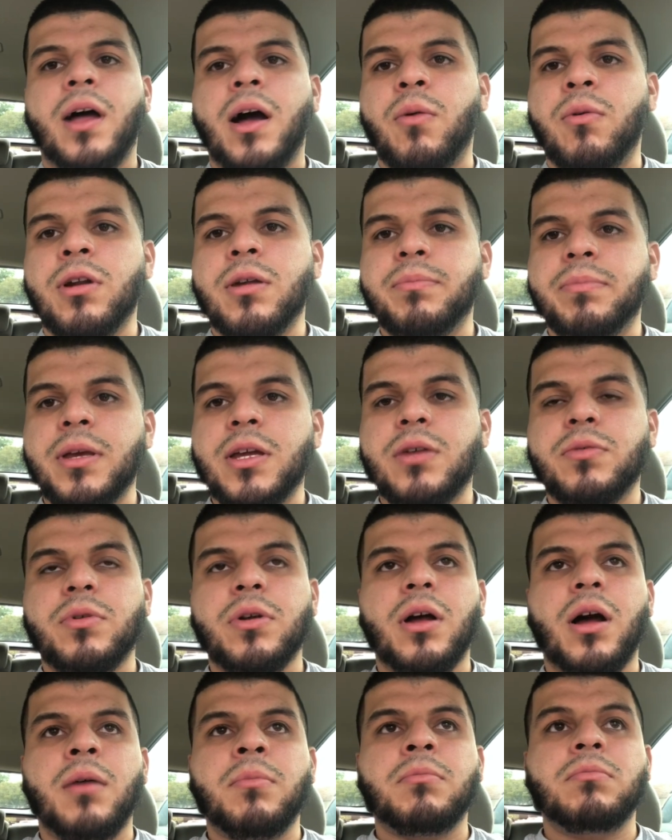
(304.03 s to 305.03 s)
want to be
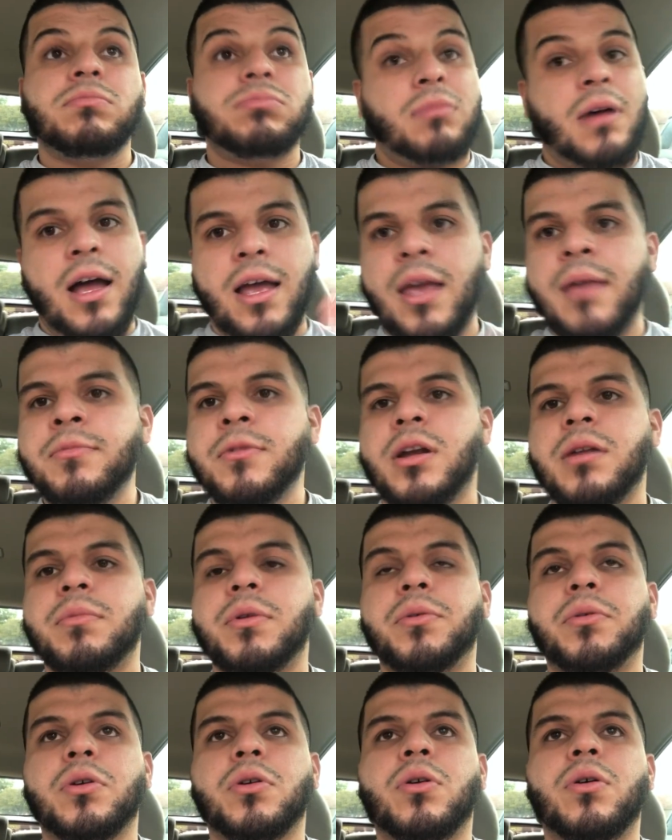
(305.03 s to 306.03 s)
I am going to
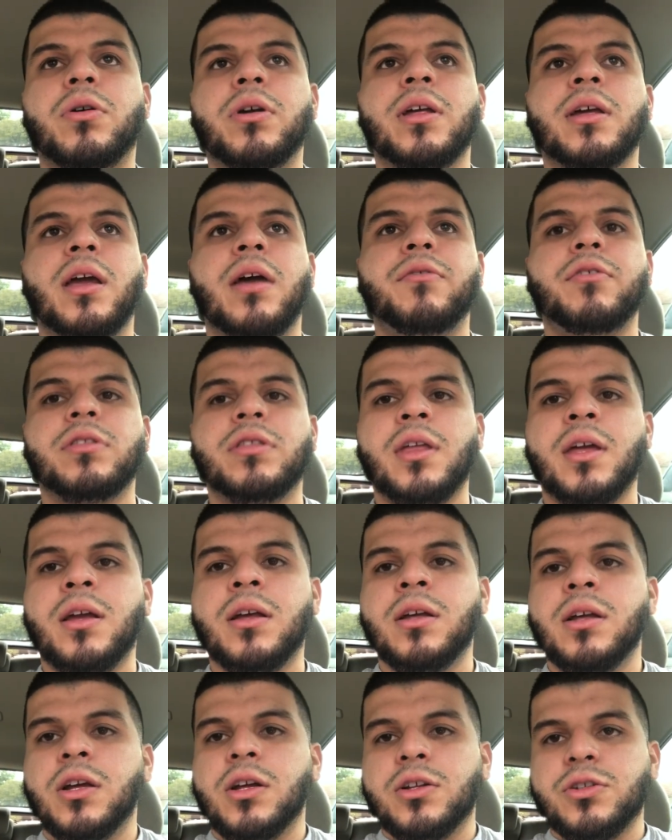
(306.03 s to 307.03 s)
be recording
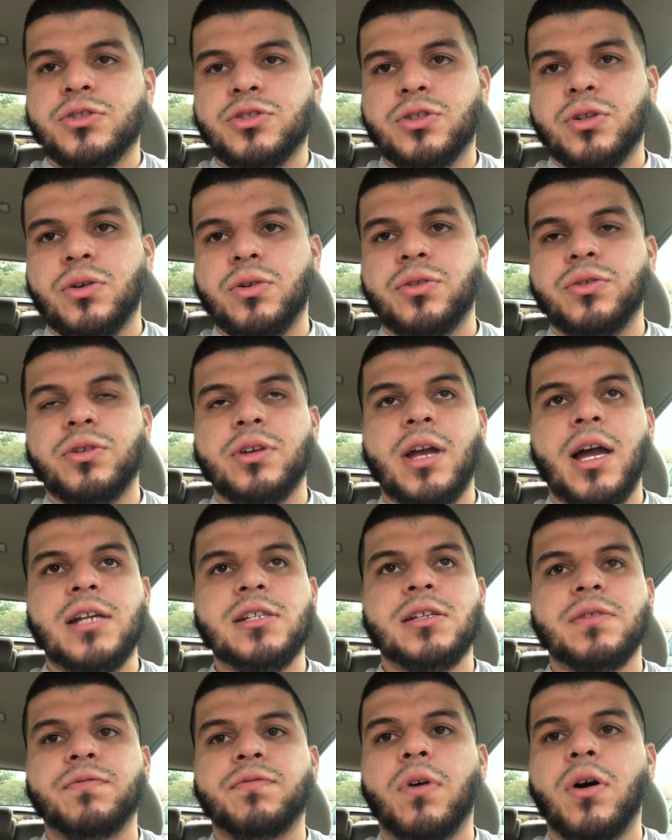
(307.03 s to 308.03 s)
everything so you
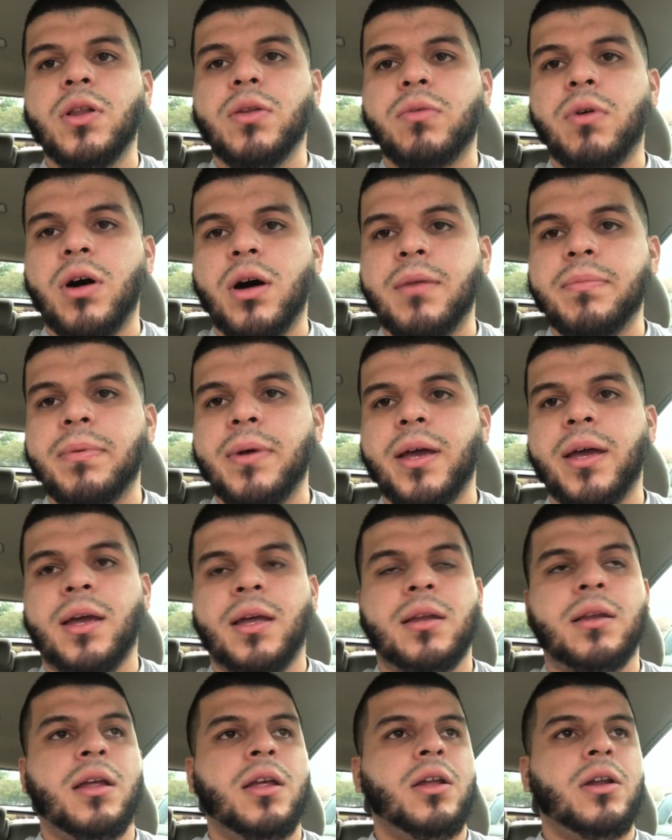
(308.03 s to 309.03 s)
guys can follow up
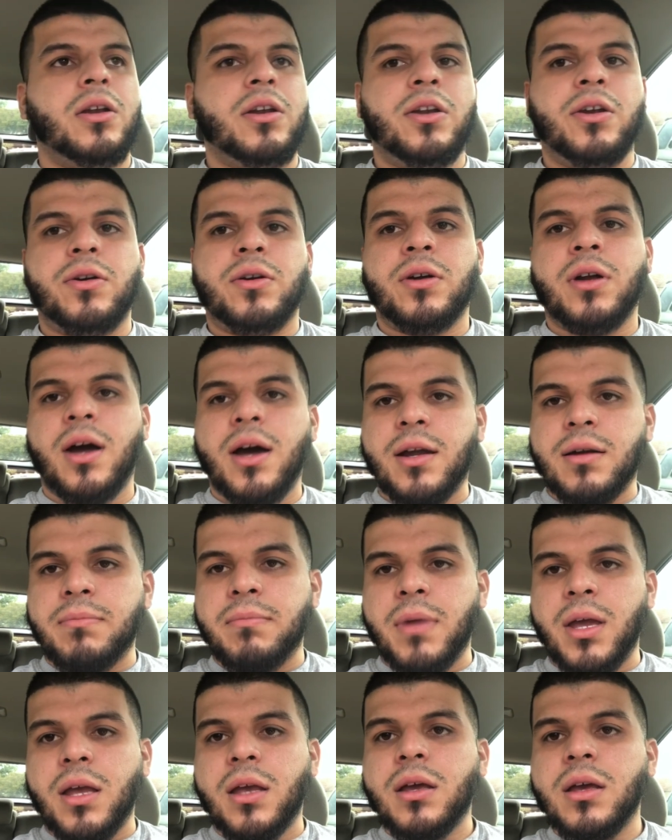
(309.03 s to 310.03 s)
and learn how to
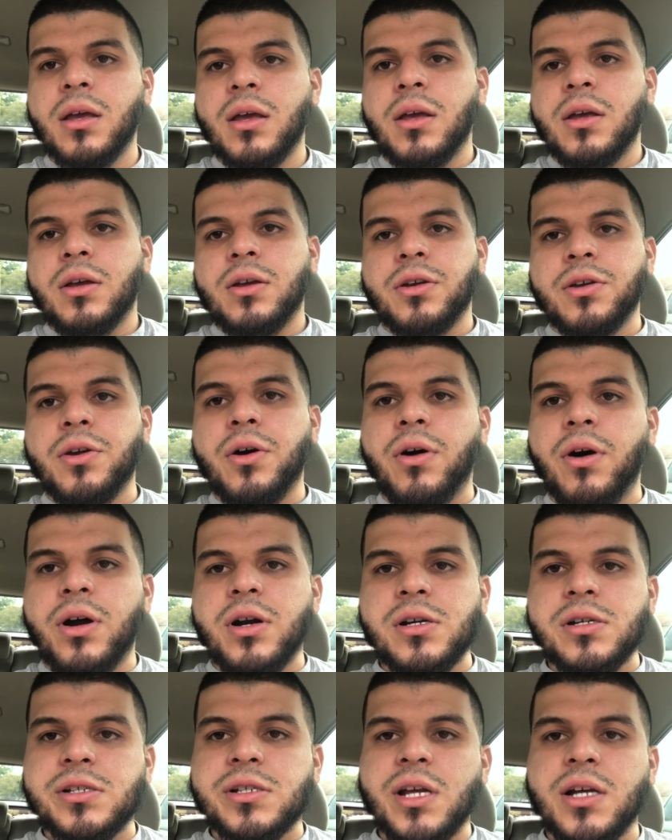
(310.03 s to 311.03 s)
make your
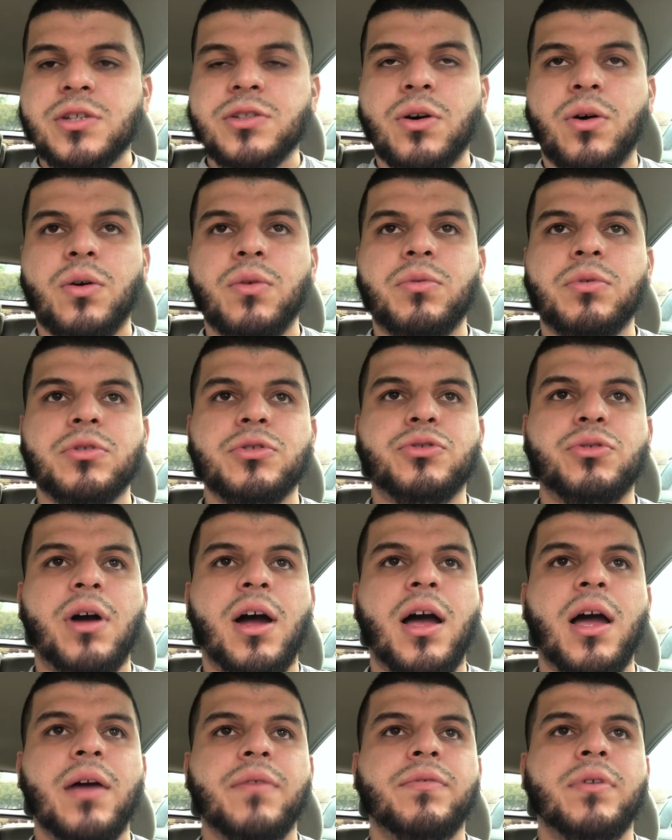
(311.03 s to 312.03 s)
RSX all-wheel
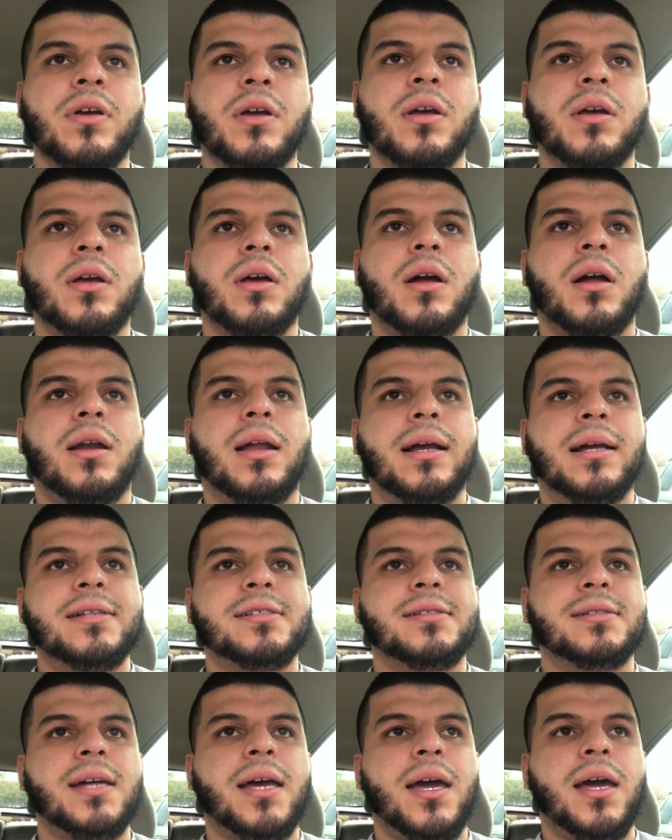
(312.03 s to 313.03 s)
drive. Like I
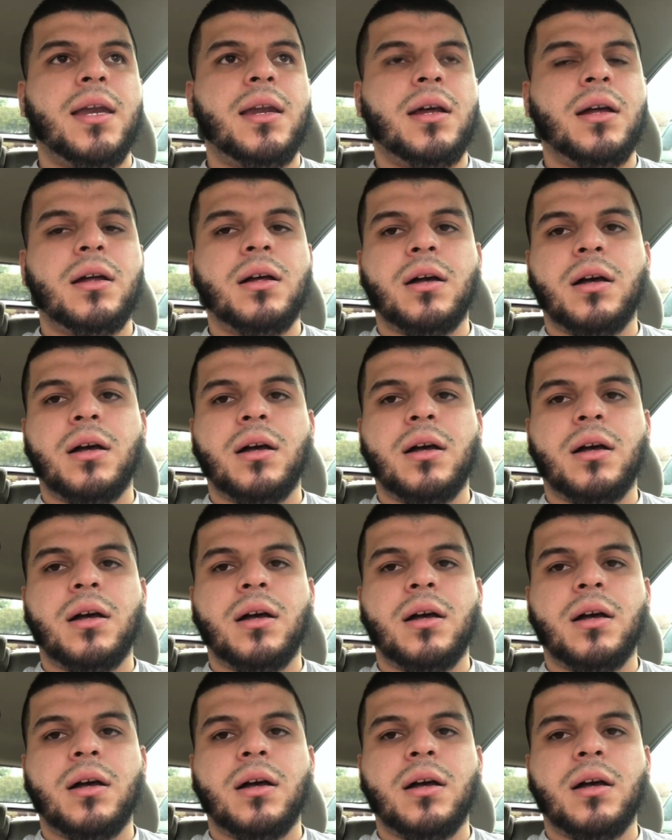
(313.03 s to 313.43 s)
said,